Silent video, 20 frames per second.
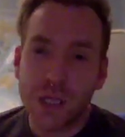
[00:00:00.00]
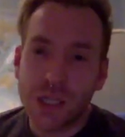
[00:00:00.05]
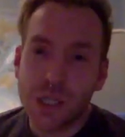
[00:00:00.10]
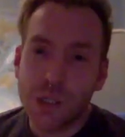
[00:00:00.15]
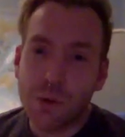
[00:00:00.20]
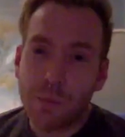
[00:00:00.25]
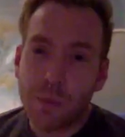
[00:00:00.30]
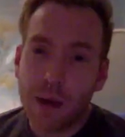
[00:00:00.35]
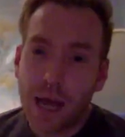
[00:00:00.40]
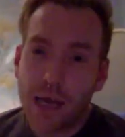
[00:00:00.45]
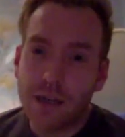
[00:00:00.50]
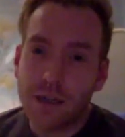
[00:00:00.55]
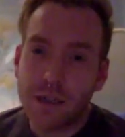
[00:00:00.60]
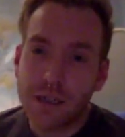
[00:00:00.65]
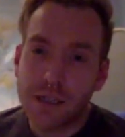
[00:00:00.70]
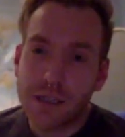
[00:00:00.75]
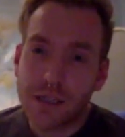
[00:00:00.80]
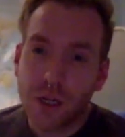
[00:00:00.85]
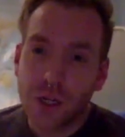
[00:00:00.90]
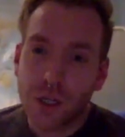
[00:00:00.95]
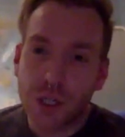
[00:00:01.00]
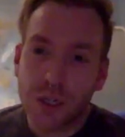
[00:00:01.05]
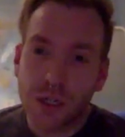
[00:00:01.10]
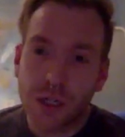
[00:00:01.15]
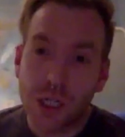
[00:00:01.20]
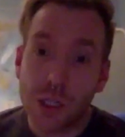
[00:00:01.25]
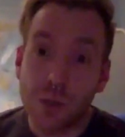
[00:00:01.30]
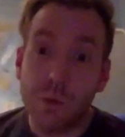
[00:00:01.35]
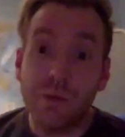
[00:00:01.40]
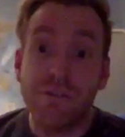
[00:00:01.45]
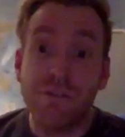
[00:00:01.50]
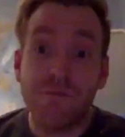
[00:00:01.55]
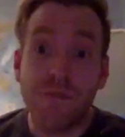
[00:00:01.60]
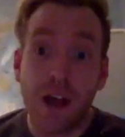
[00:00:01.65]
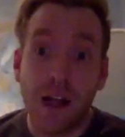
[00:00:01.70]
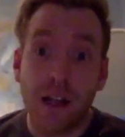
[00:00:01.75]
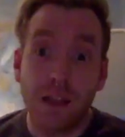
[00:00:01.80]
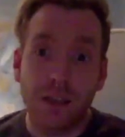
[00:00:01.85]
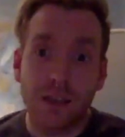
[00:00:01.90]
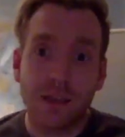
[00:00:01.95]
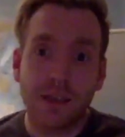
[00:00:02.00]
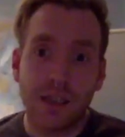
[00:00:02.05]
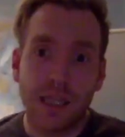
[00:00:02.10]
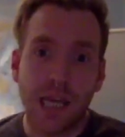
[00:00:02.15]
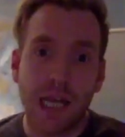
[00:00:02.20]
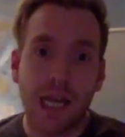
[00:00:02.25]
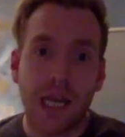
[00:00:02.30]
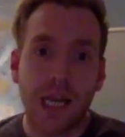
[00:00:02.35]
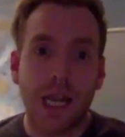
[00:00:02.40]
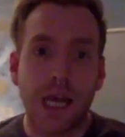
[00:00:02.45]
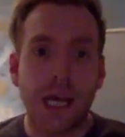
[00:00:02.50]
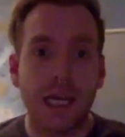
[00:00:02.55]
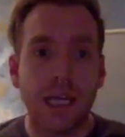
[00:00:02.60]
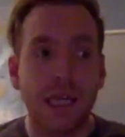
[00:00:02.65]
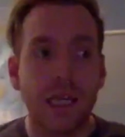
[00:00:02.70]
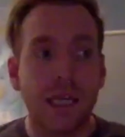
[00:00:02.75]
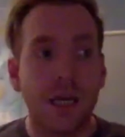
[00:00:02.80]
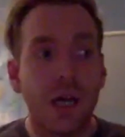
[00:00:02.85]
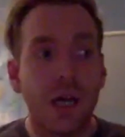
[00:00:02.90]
to do a panel discussion because we felt like